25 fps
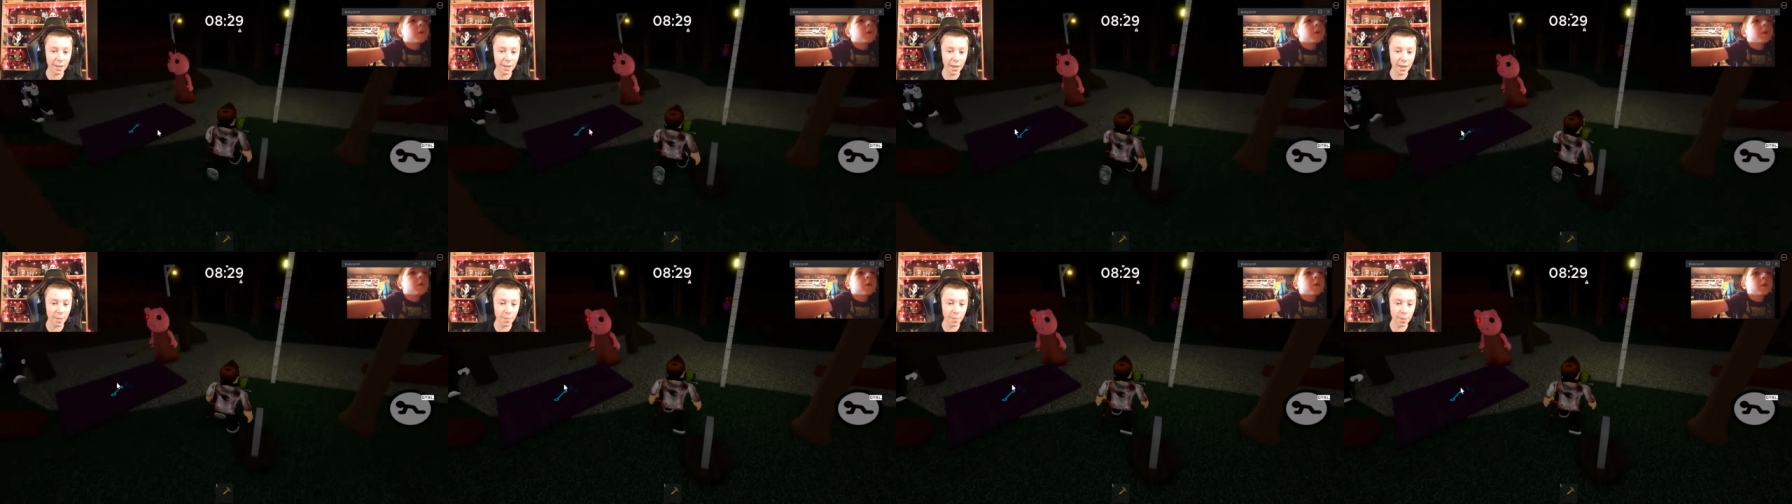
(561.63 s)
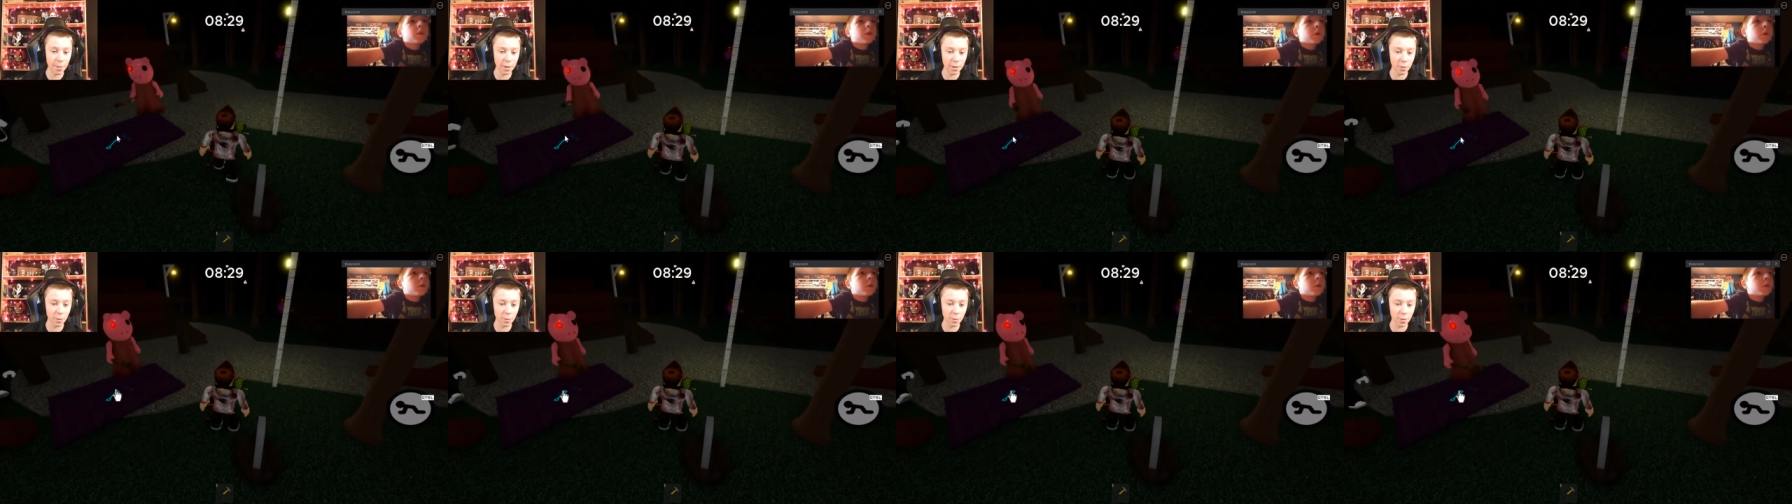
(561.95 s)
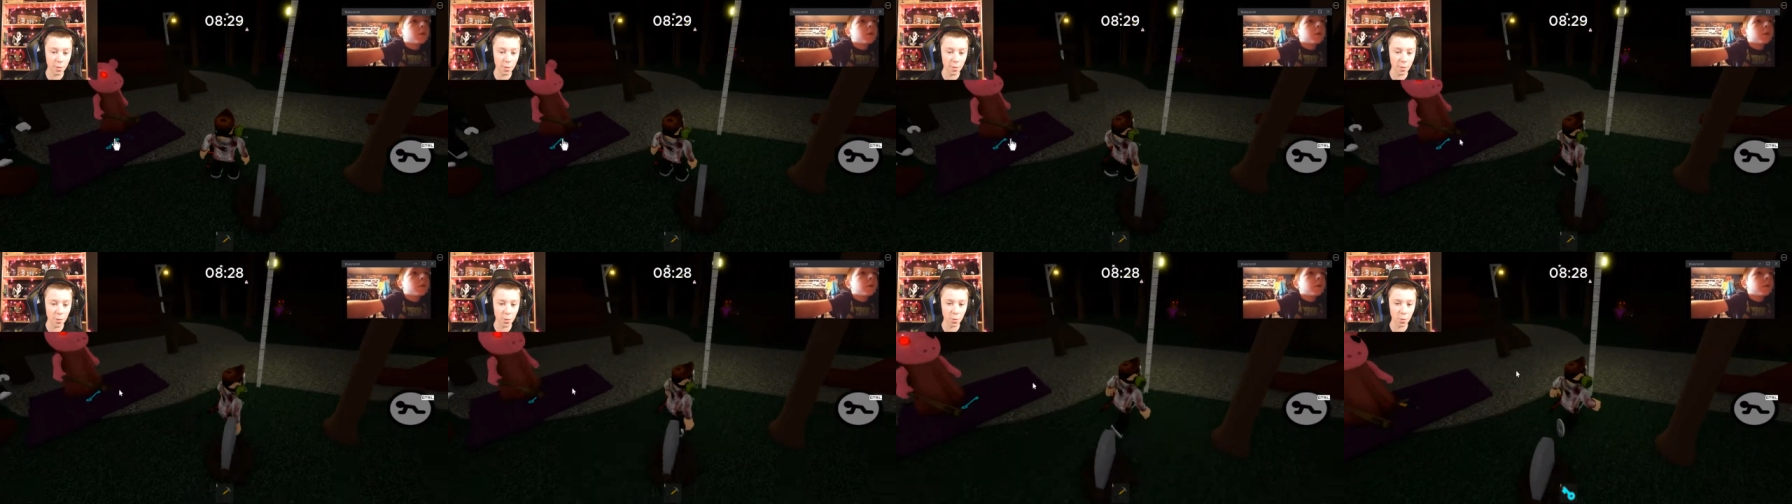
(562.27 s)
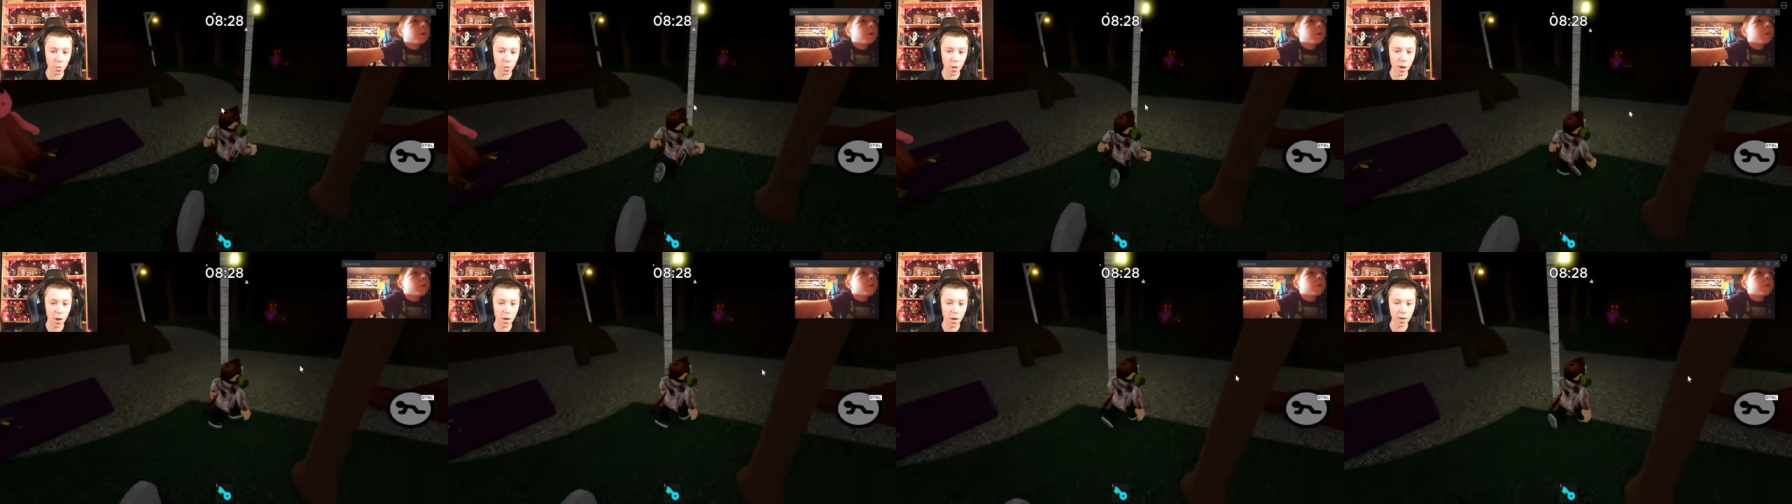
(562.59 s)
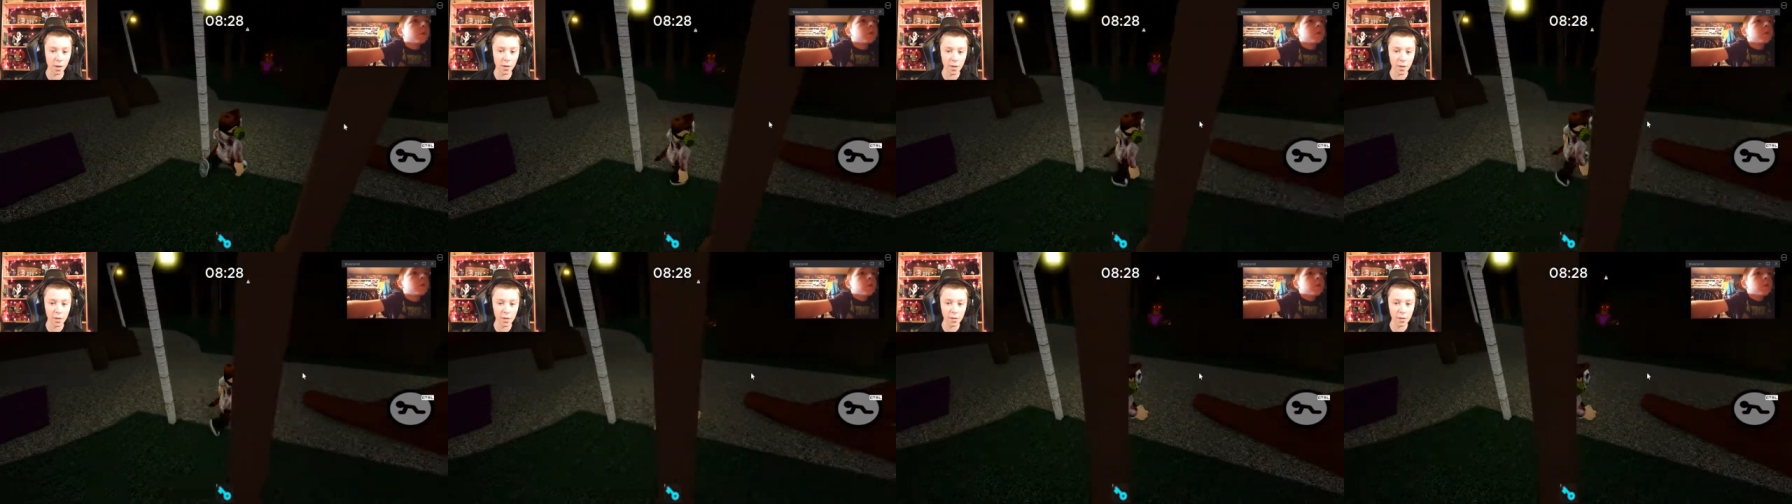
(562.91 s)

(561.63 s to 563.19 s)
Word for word: that pig doing the moonwalk?